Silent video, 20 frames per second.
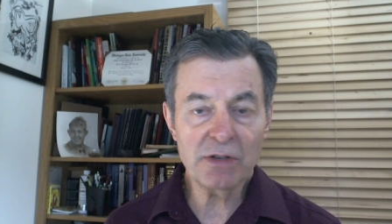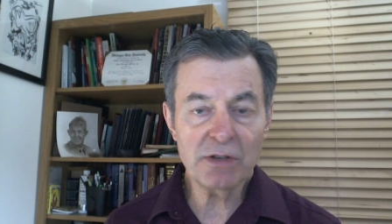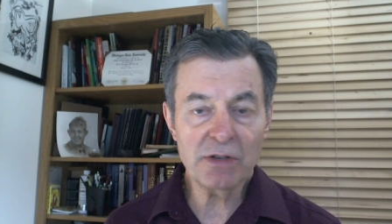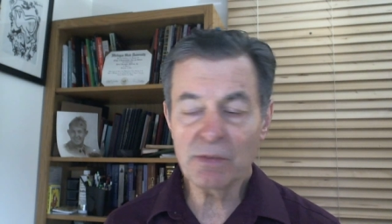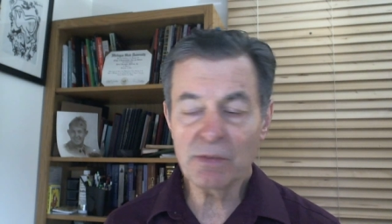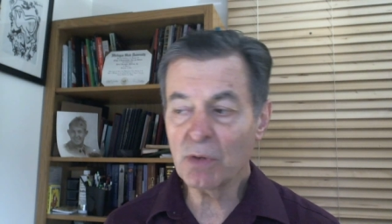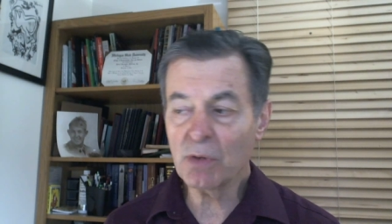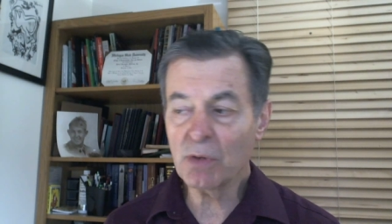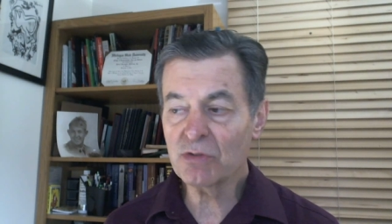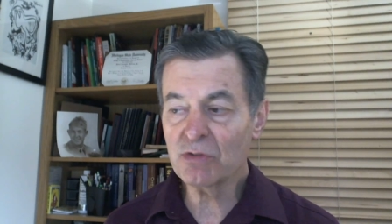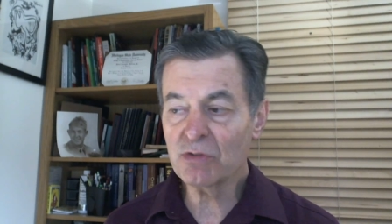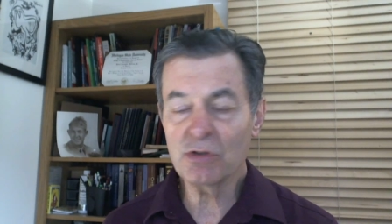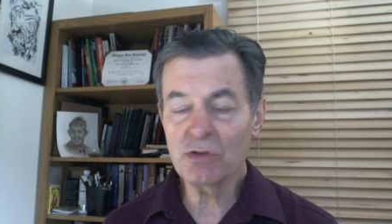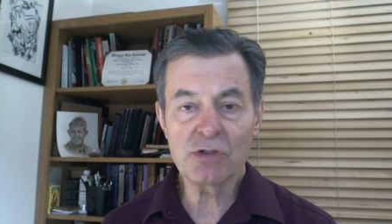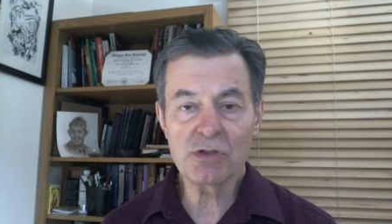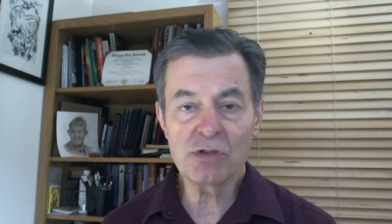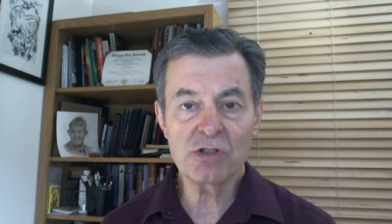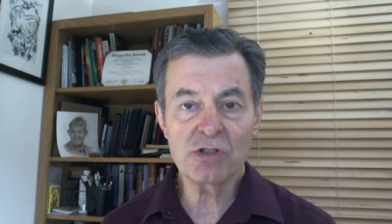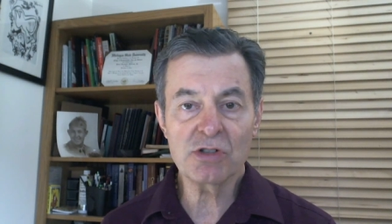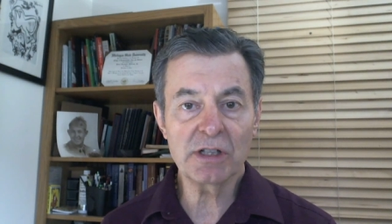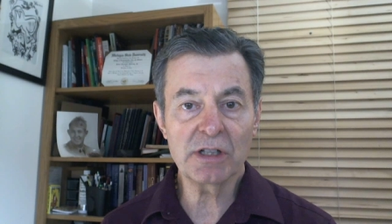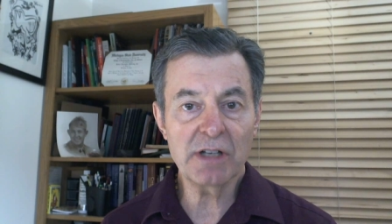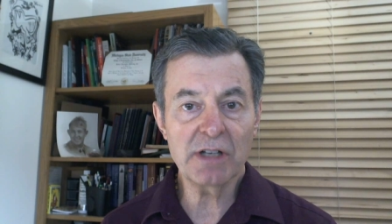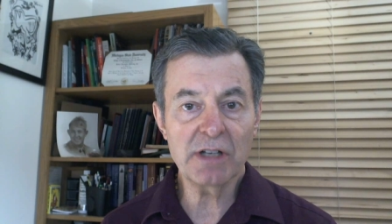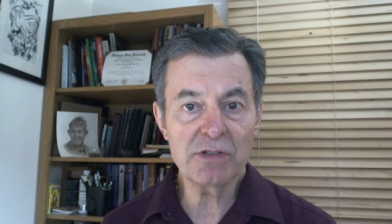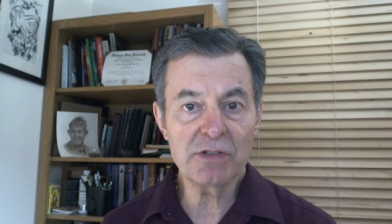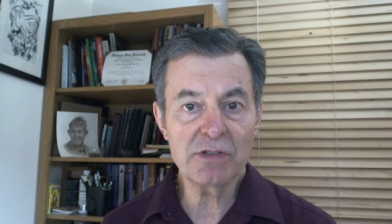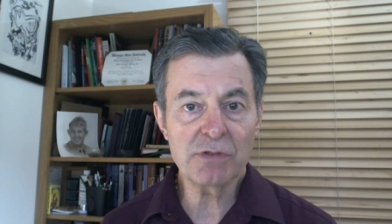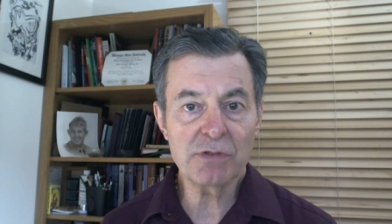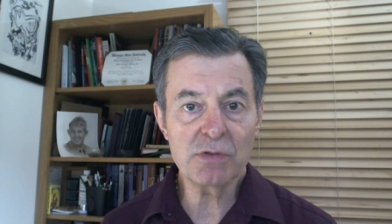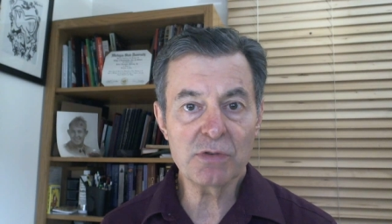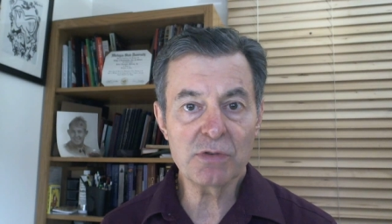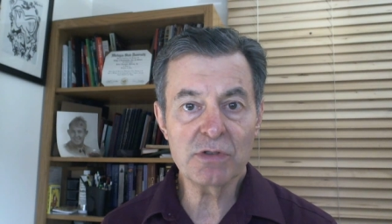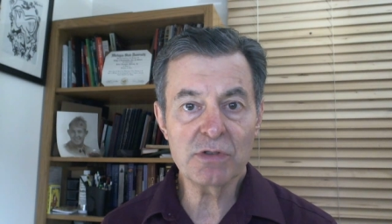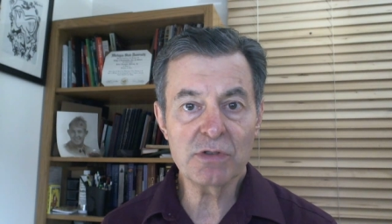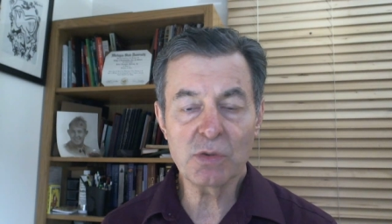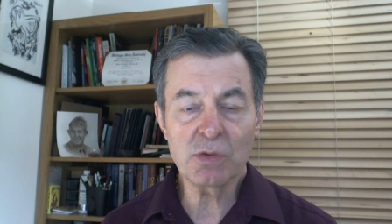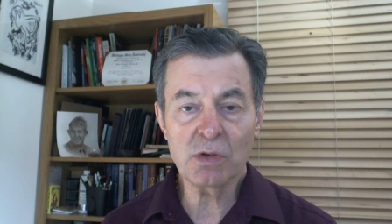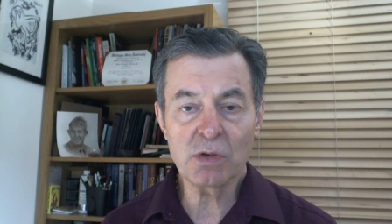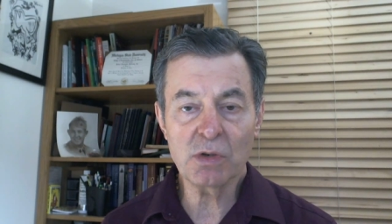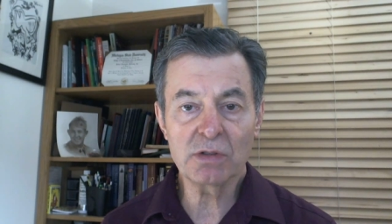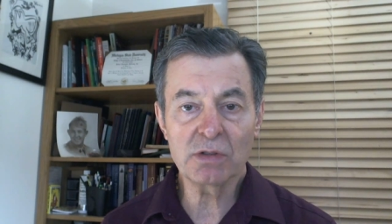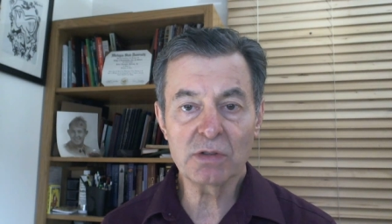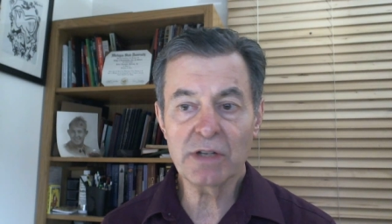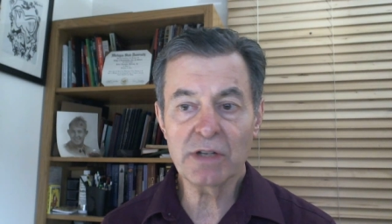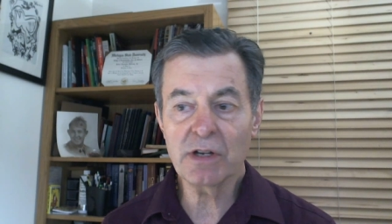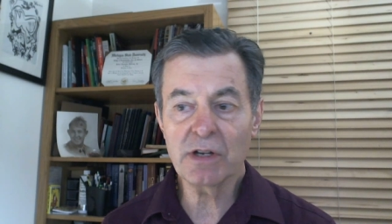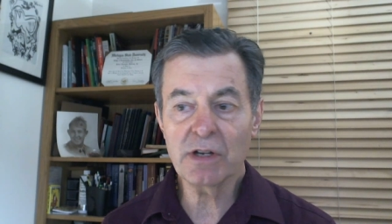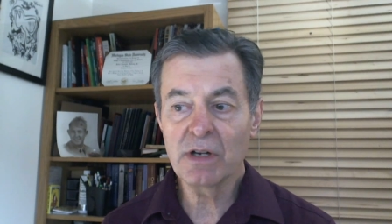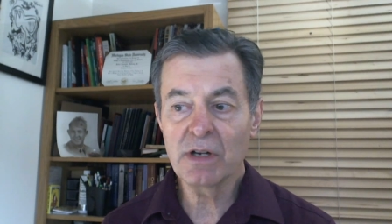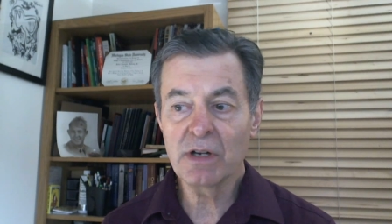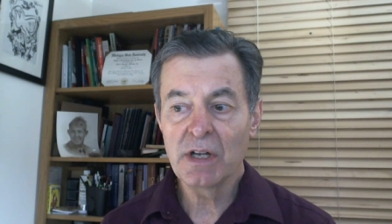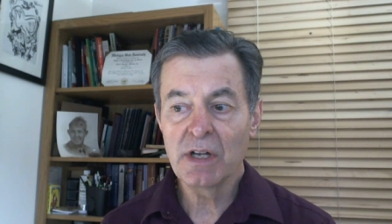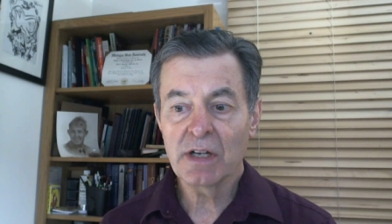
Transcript: They're the most nutritionally dense foods in the world, and they've